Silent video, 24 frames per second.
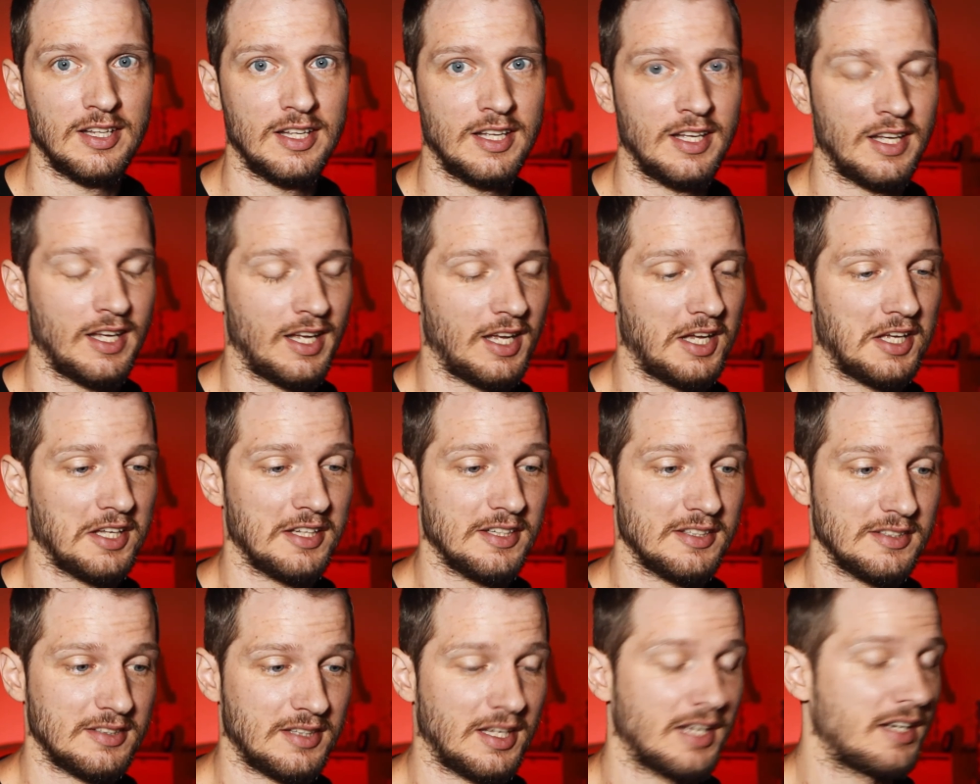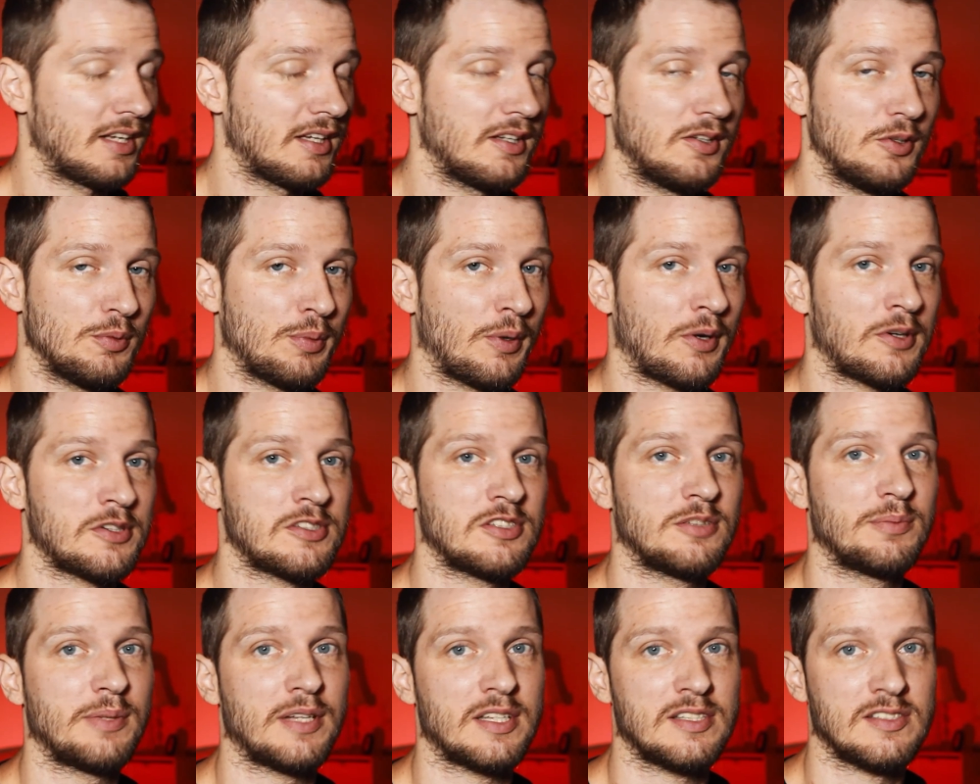and getting a new personal
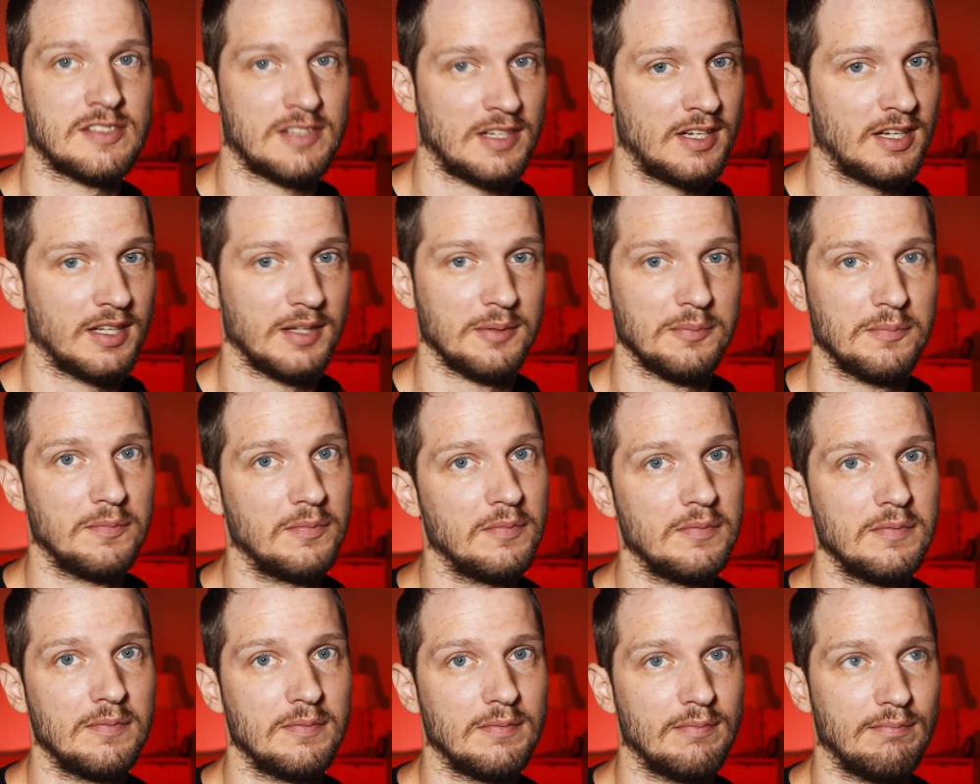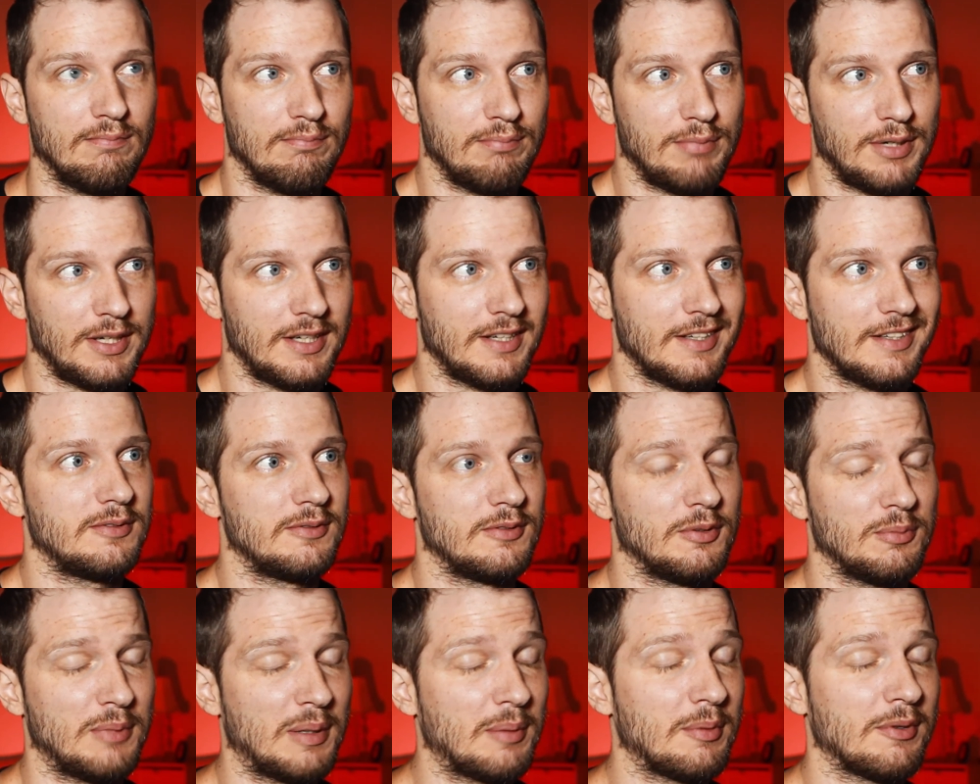best time. But
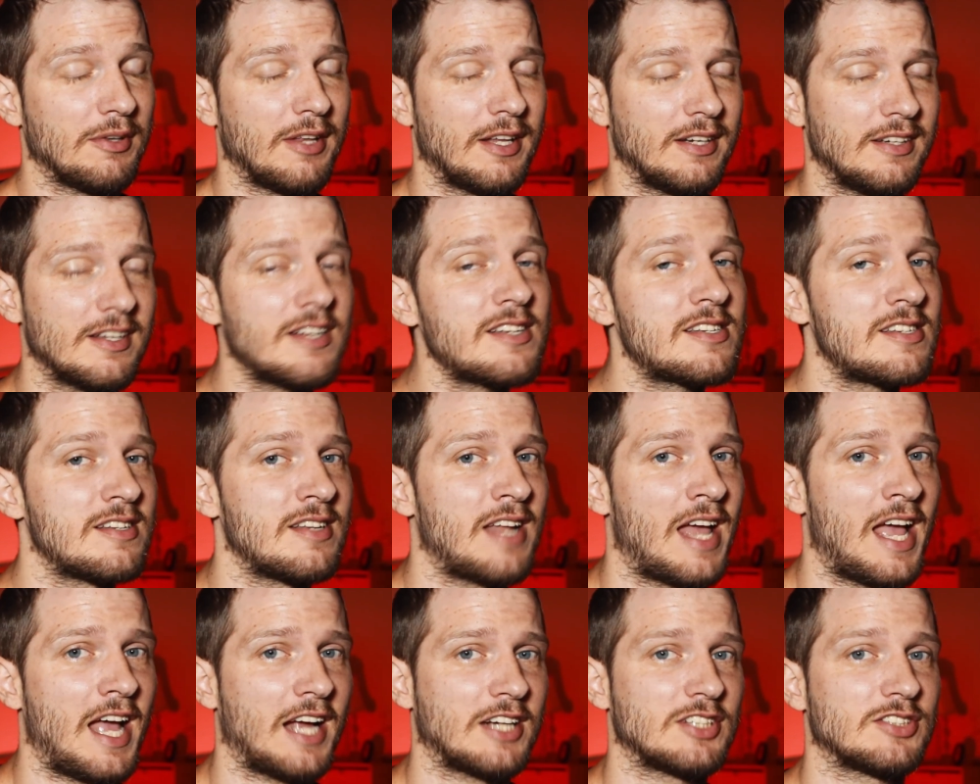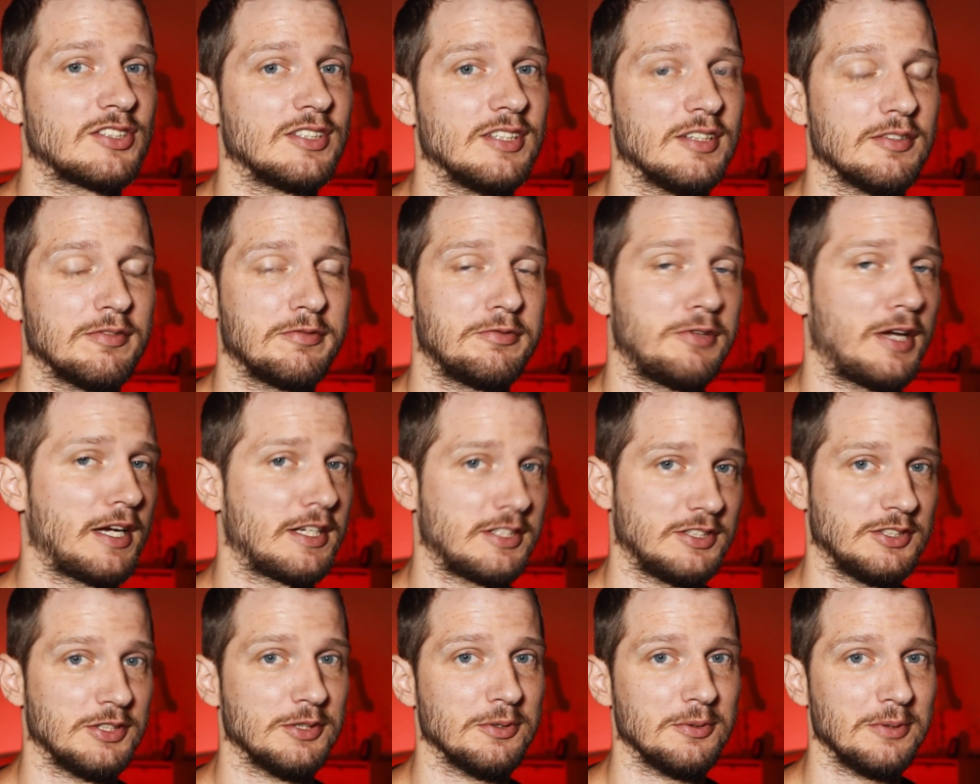remember, that doesn't actually affect
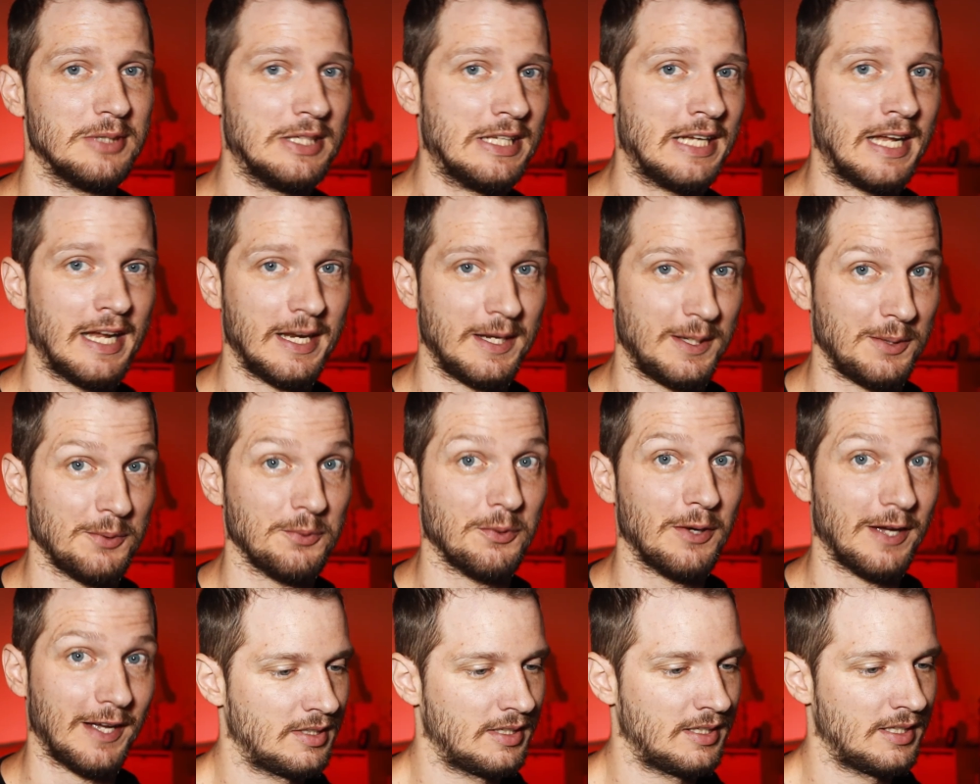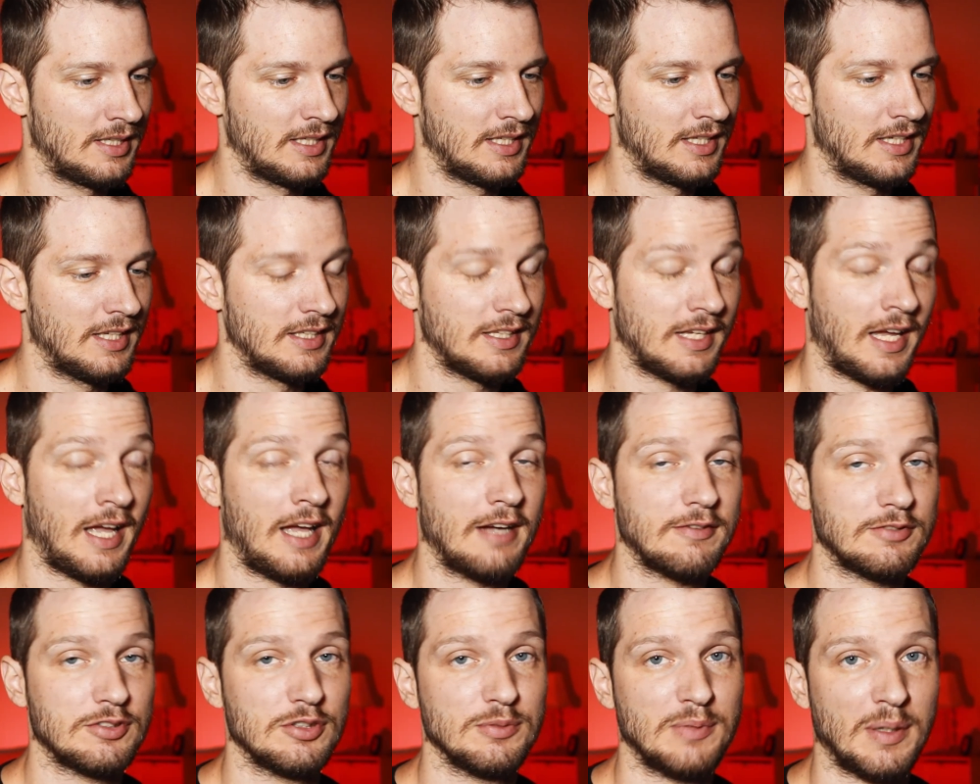you in any way. You have
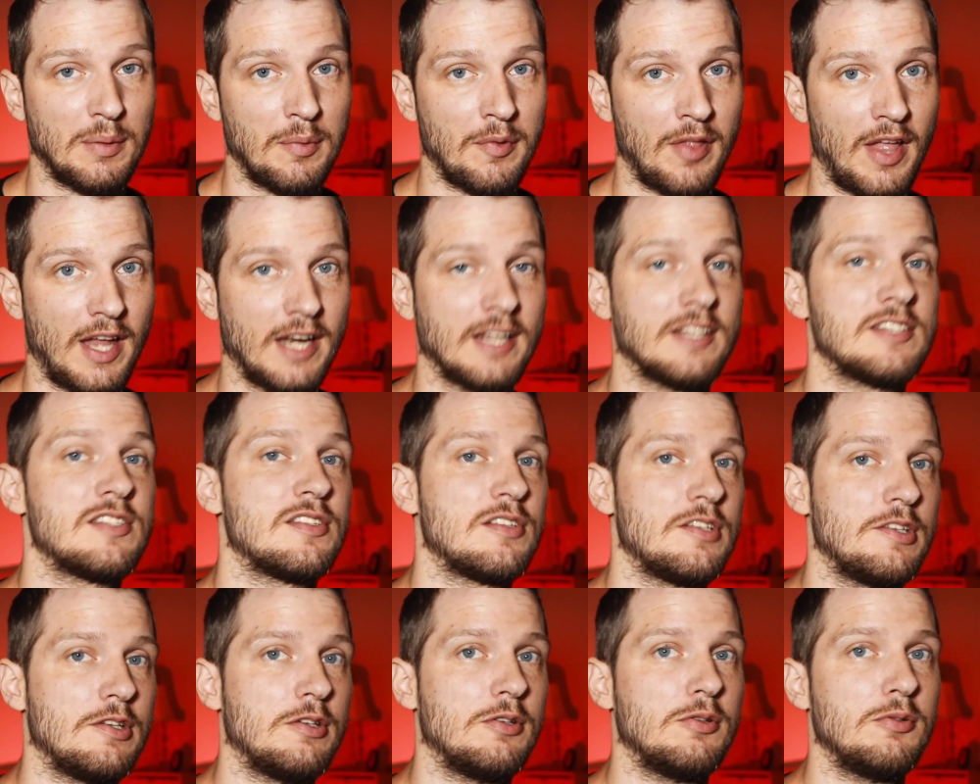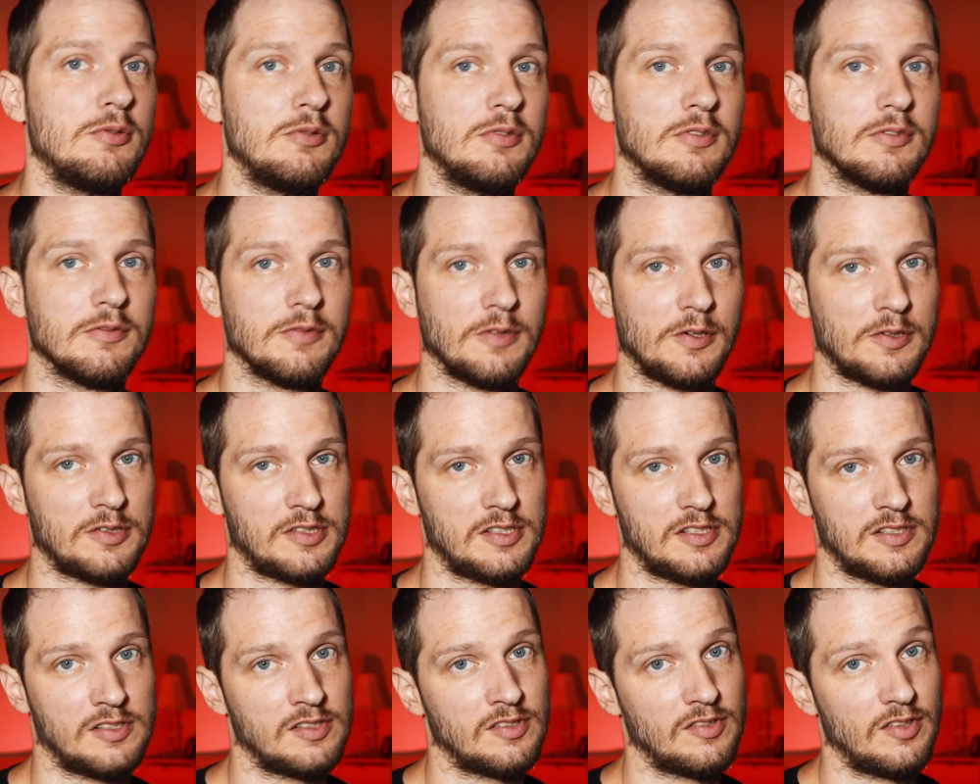to remember that it's you
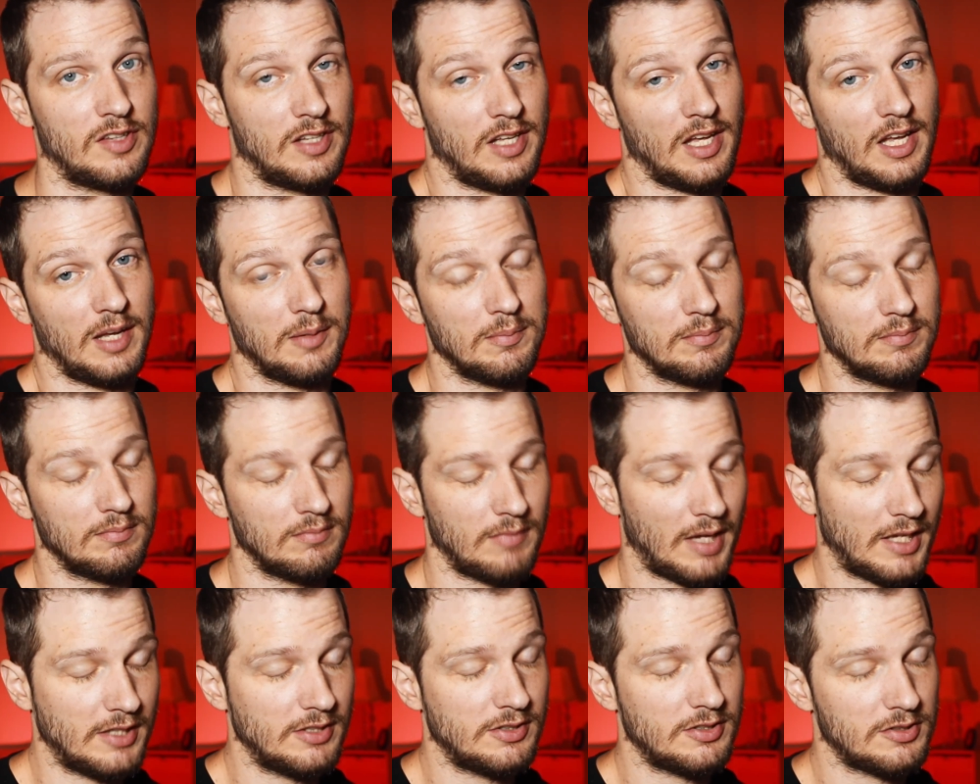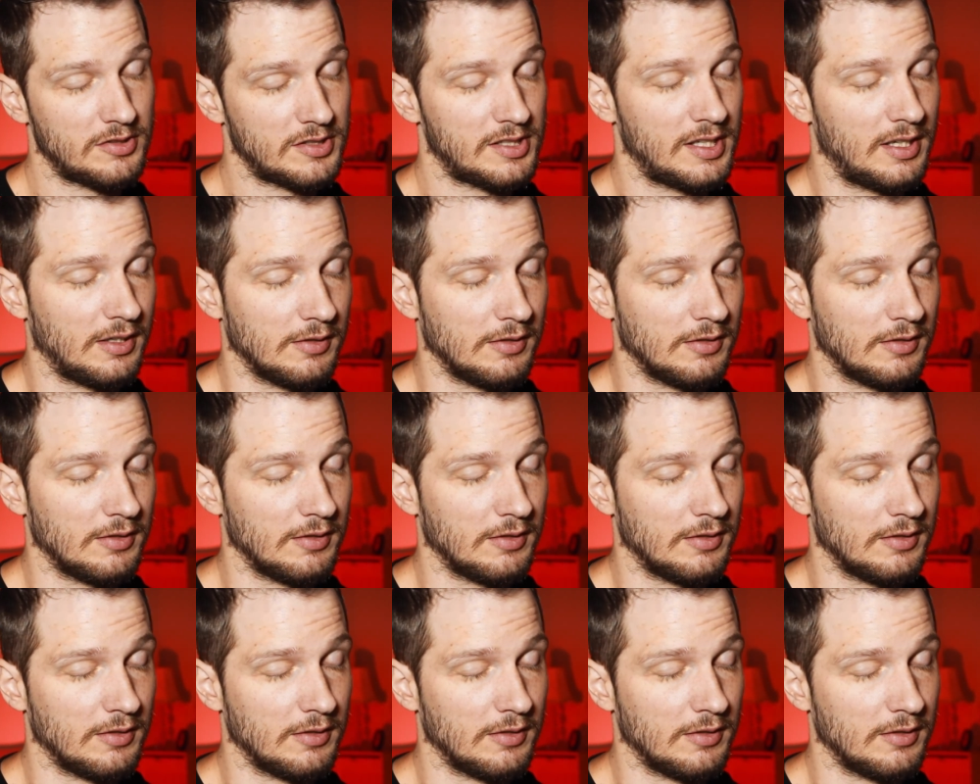versus the game and yourself.